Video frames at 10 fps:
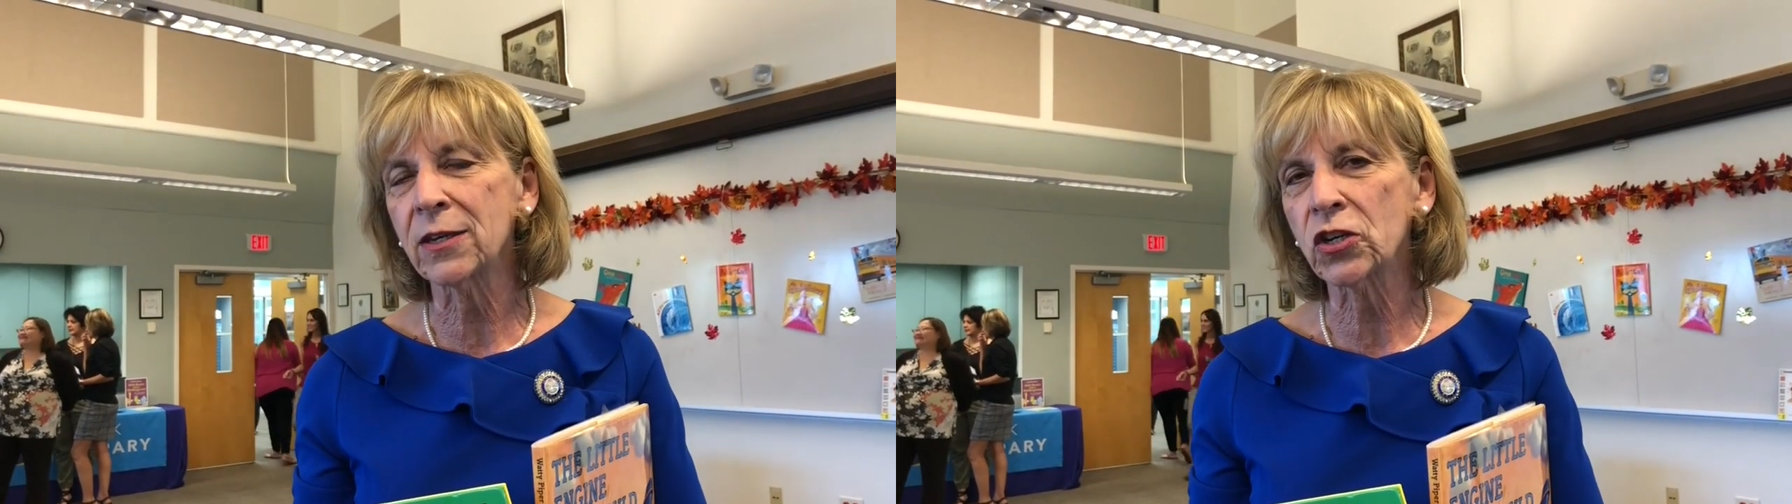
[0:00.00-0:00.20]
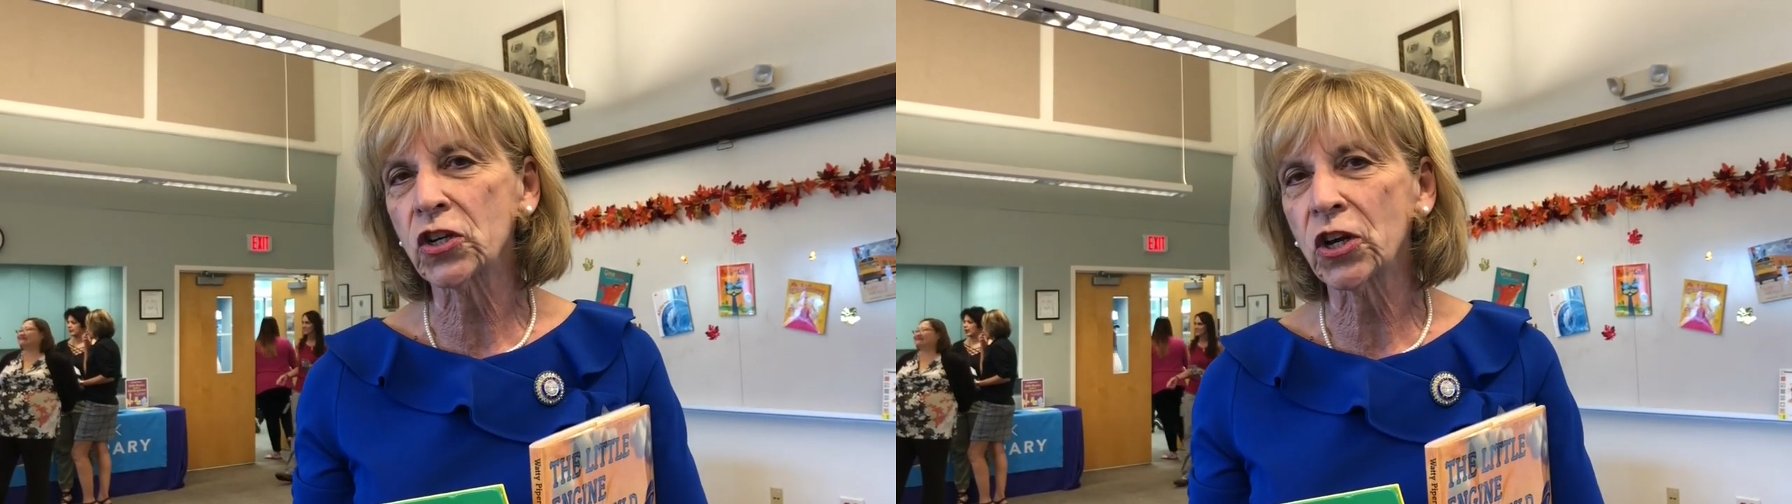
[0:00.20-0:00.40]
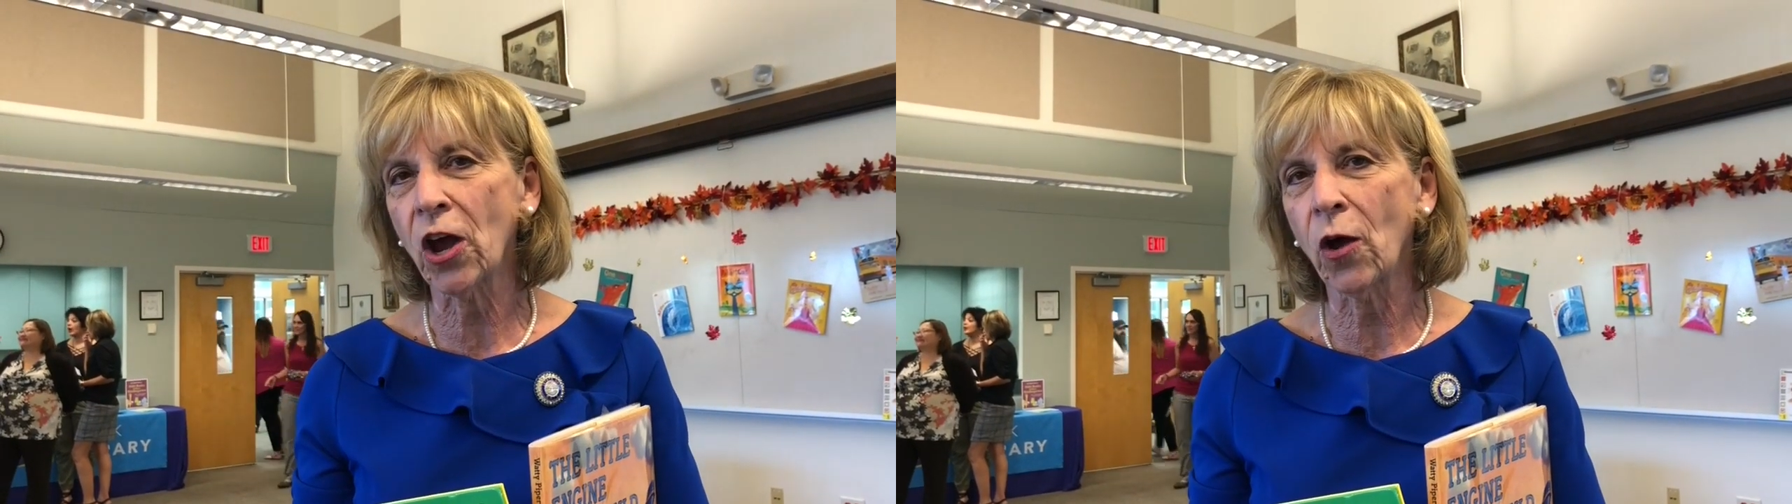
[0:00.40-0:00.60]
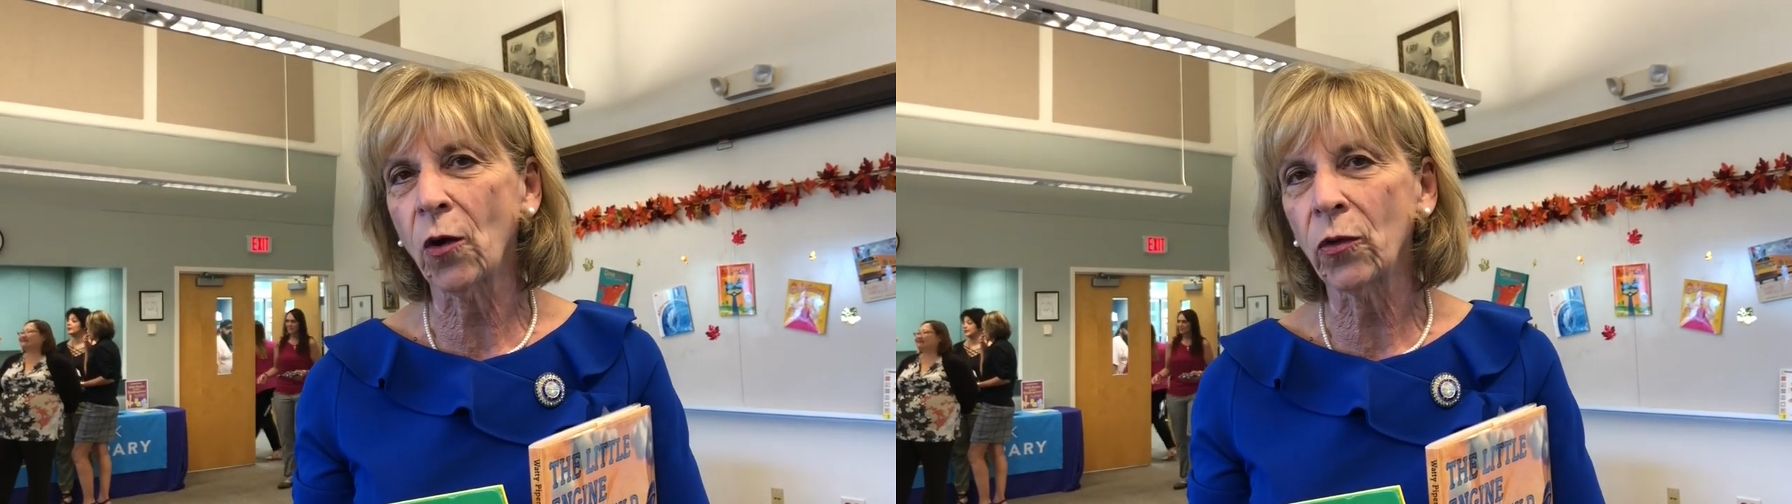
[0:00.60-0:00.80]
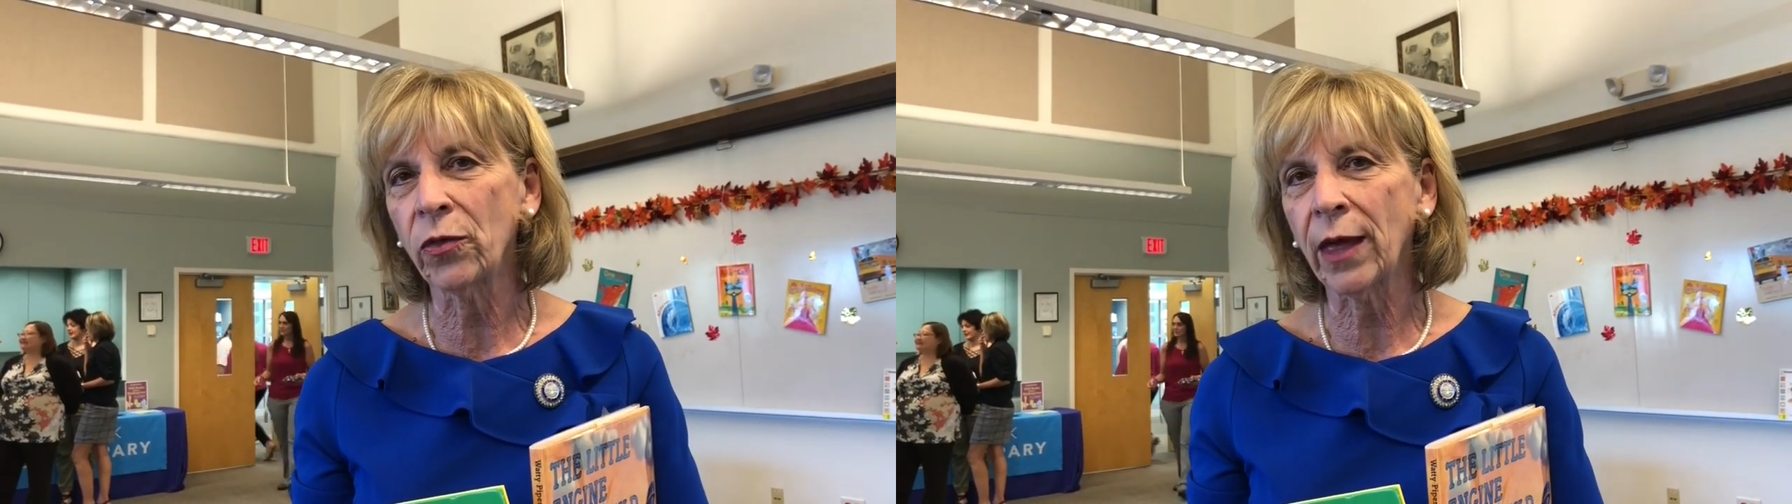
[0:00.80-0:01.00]
that show
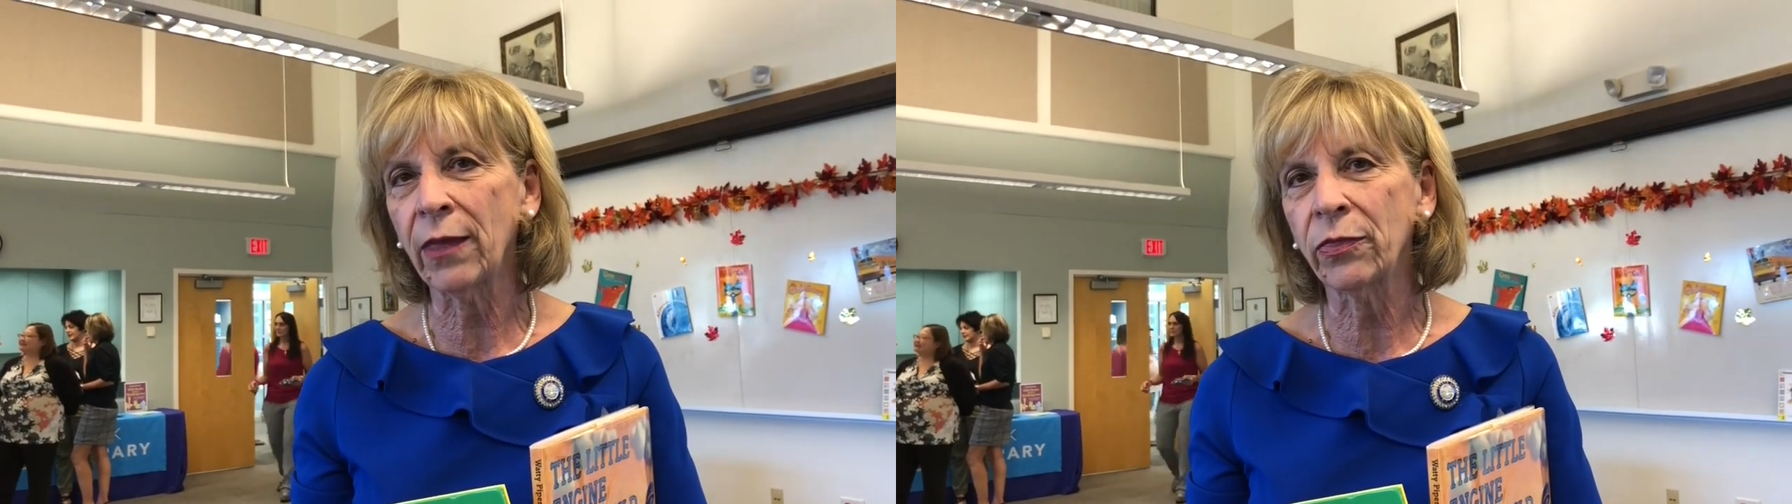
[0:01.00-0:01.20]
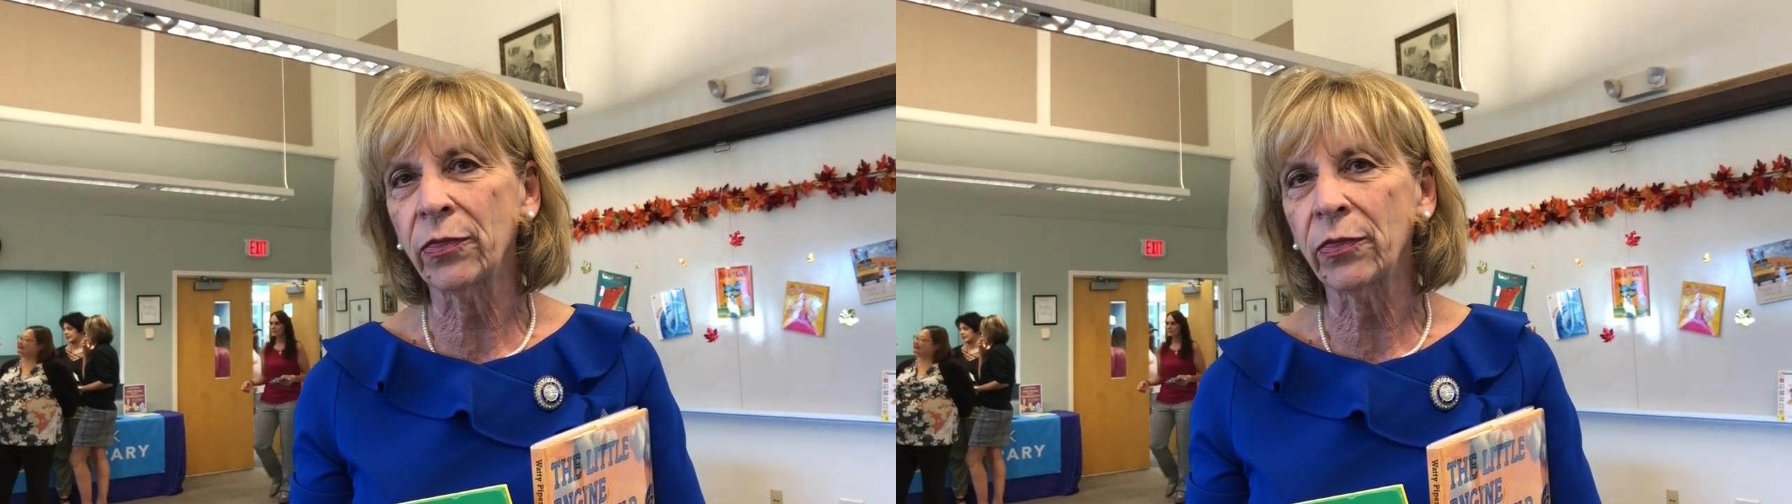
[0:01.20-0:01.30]
that,